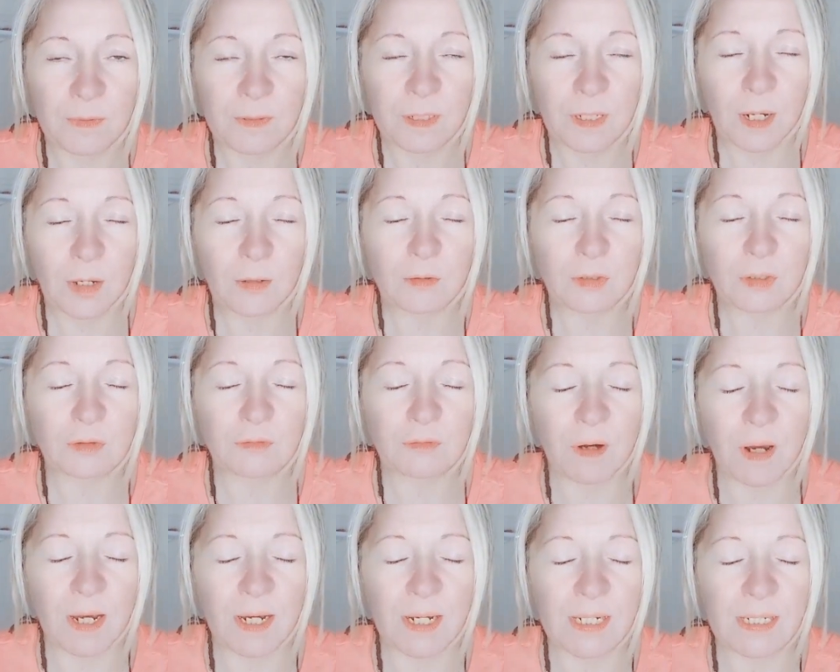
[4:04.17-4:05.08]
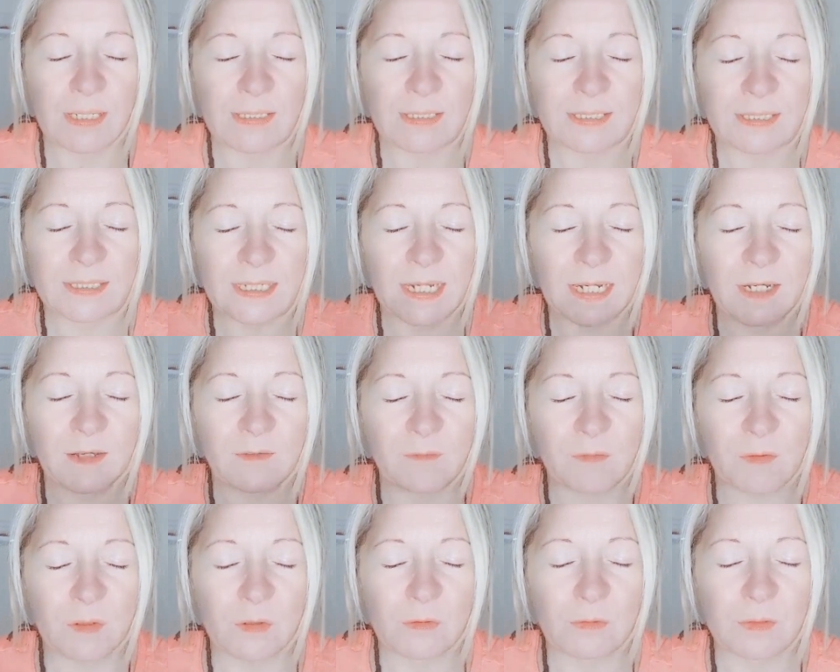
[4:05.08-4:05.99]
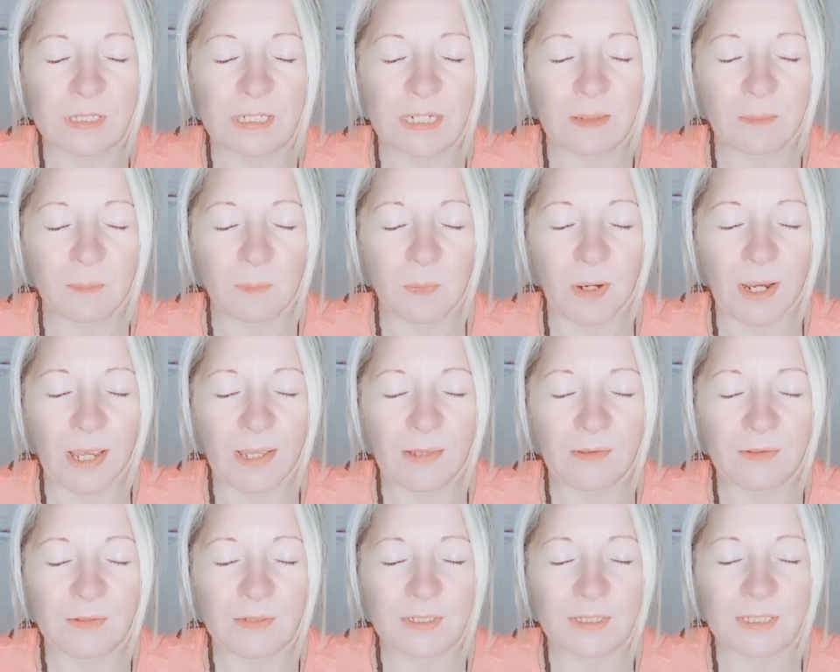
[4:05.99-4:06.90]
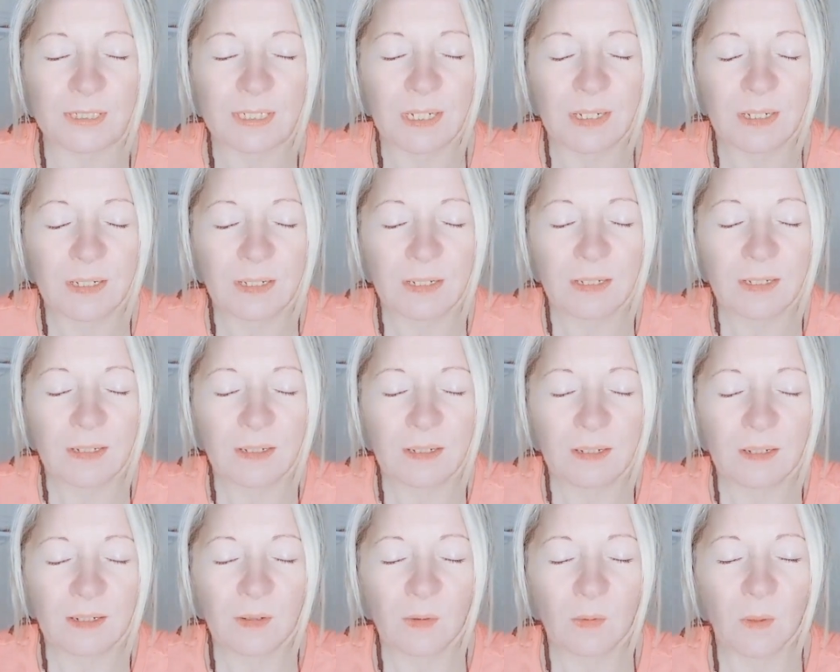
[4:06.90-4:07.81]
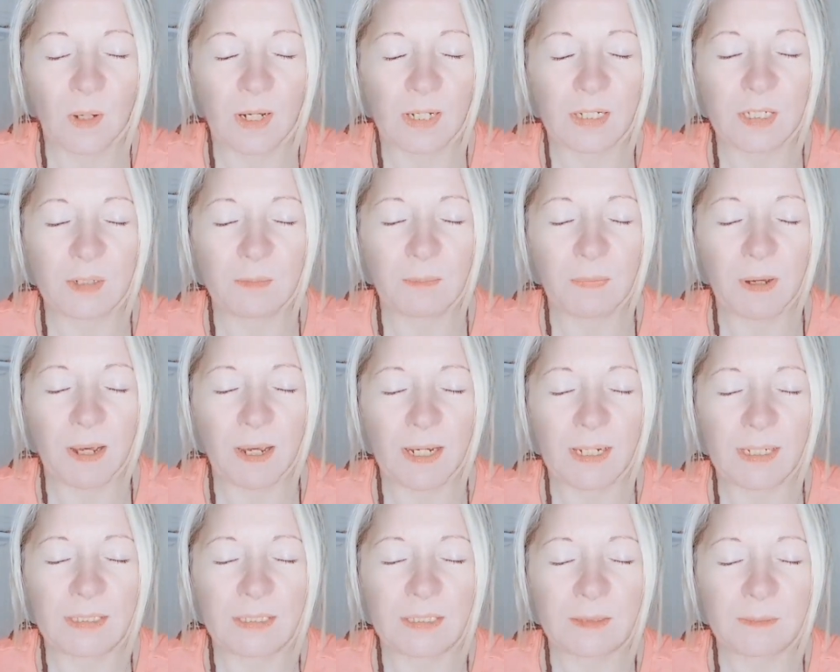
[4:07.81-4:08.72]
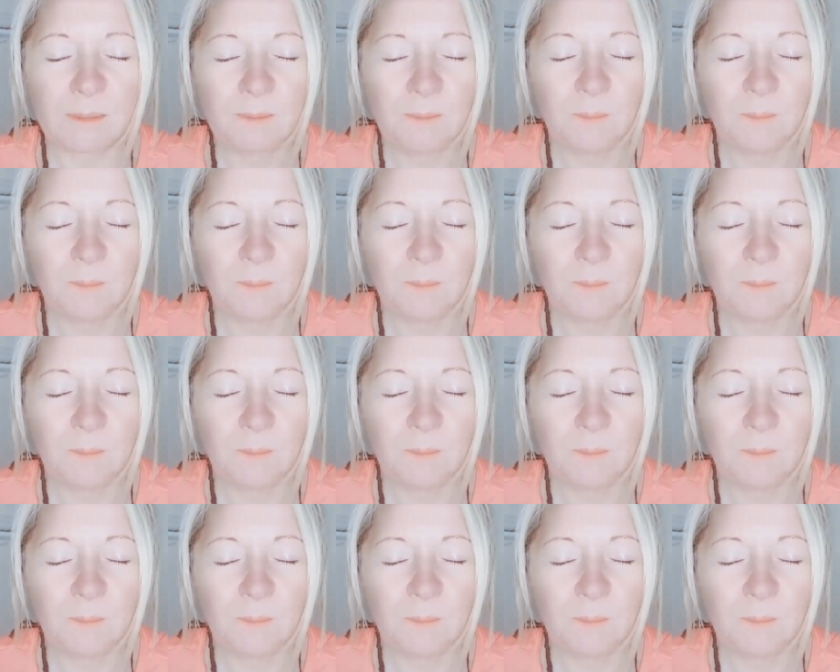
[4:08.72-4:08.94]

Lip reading: Close your eyes, take a few deep breaths, quieten your mind